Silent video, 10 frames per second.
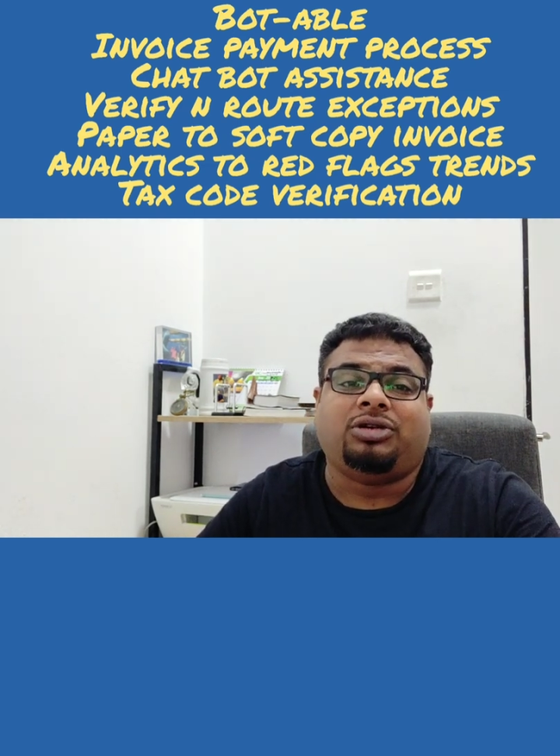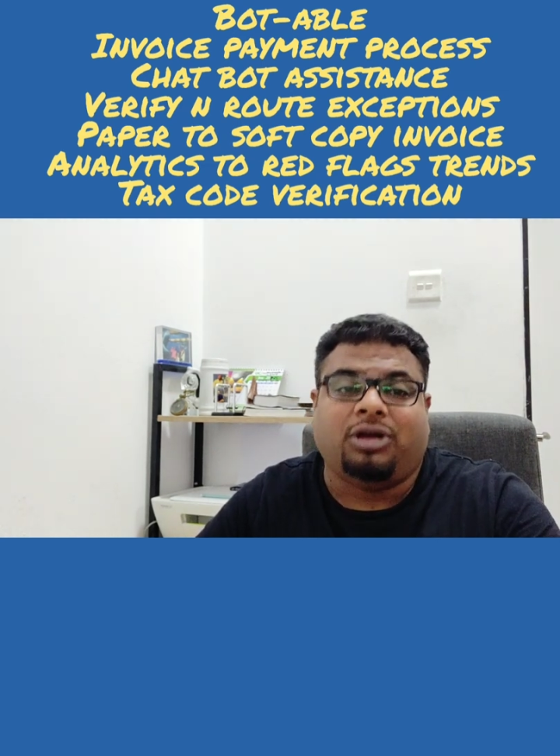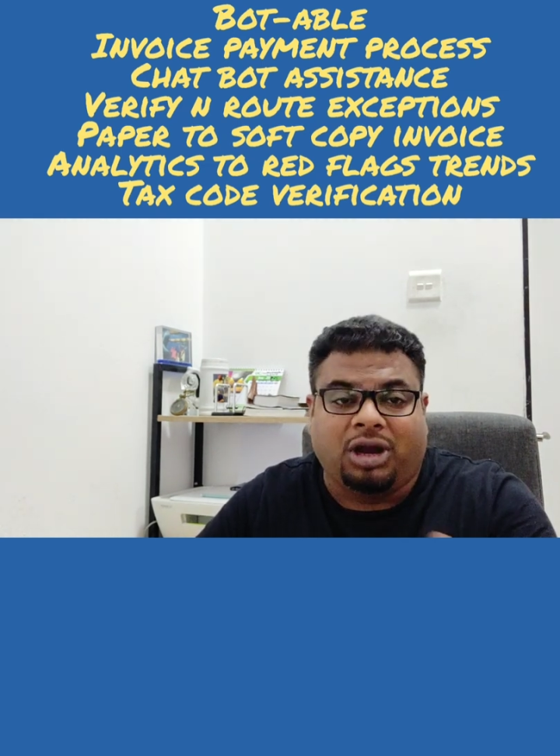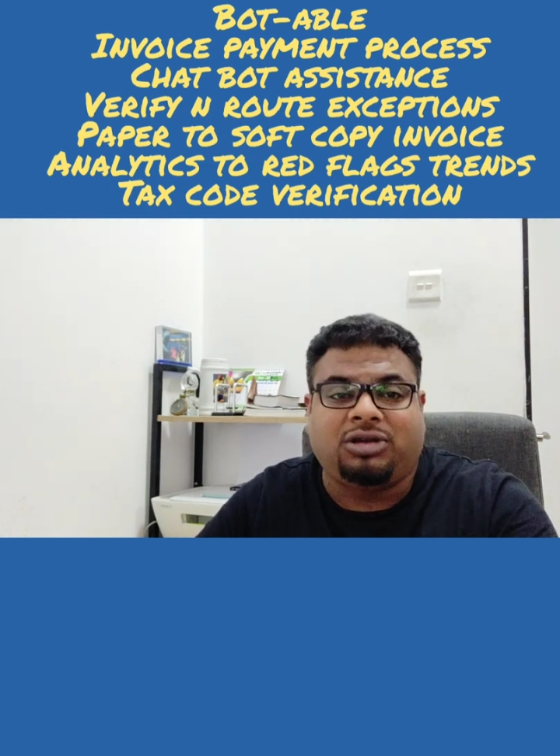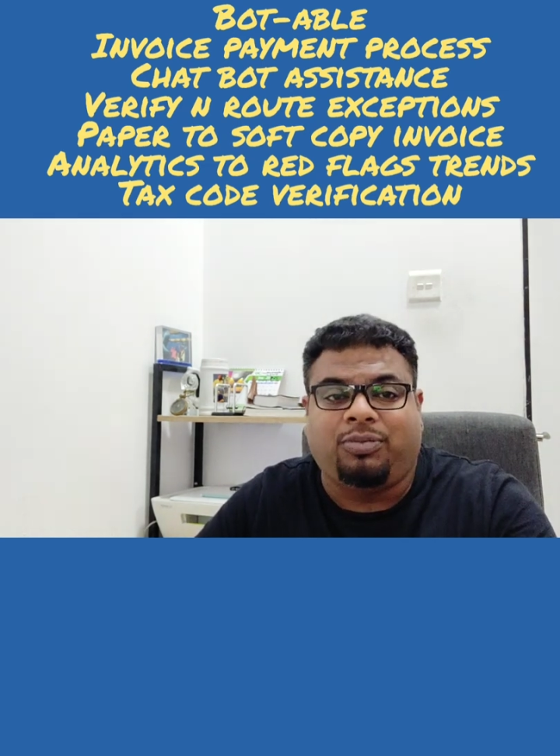
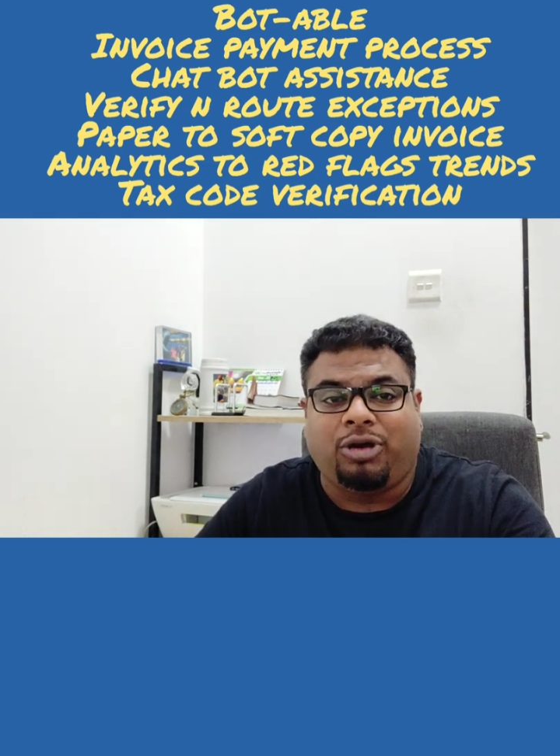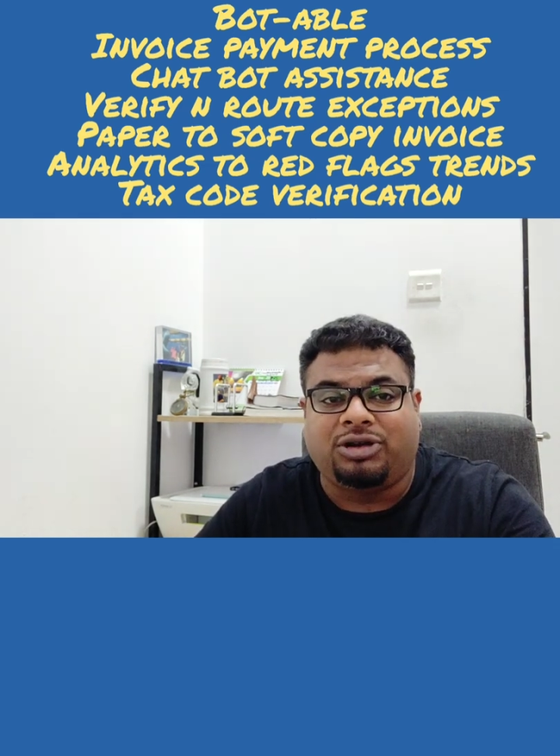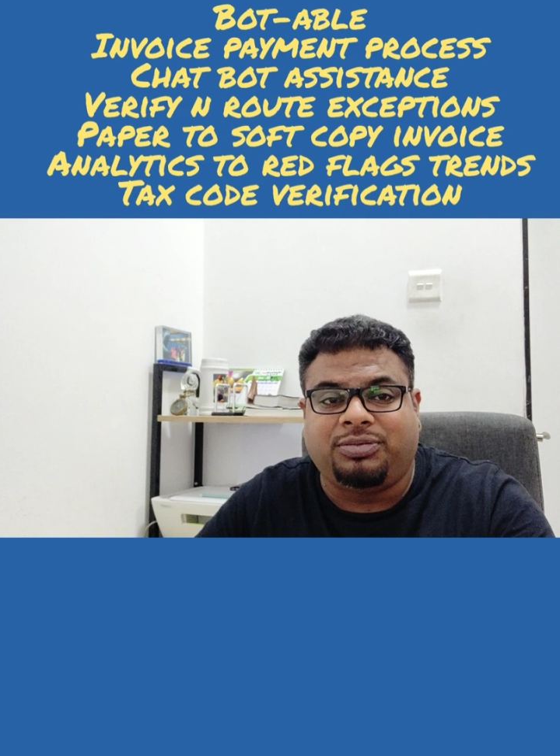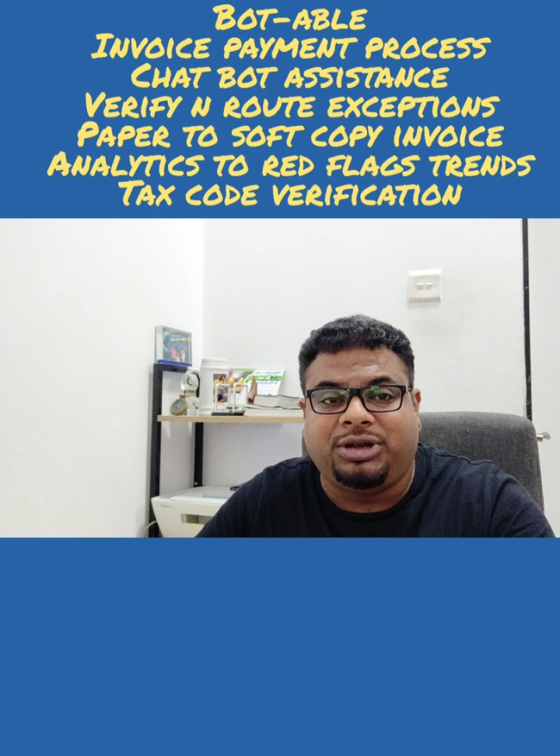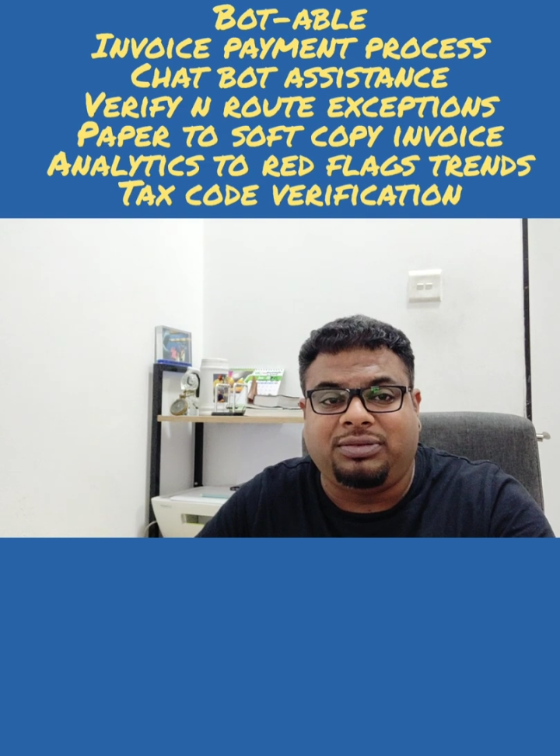not
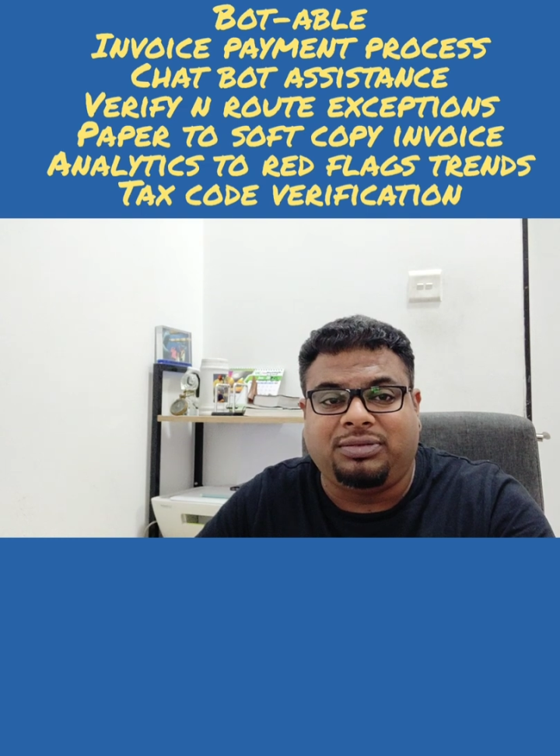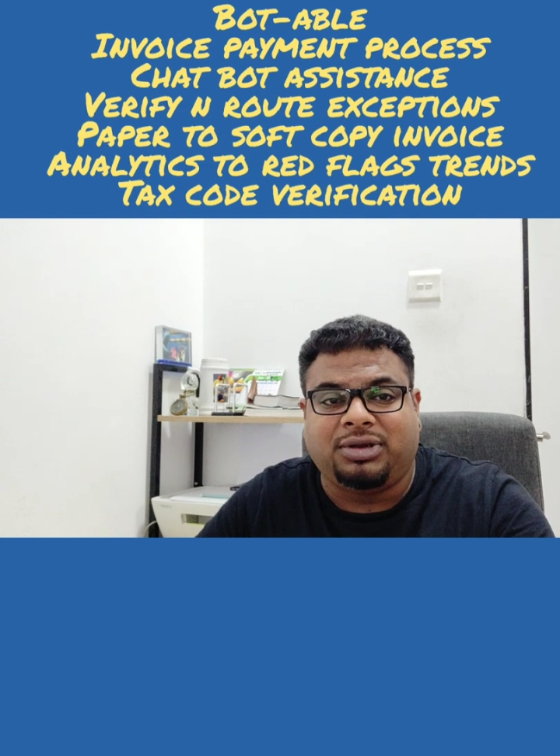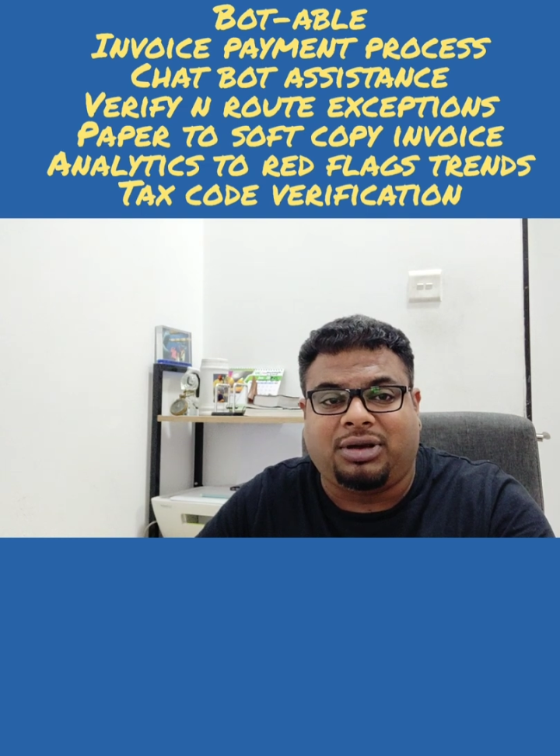botable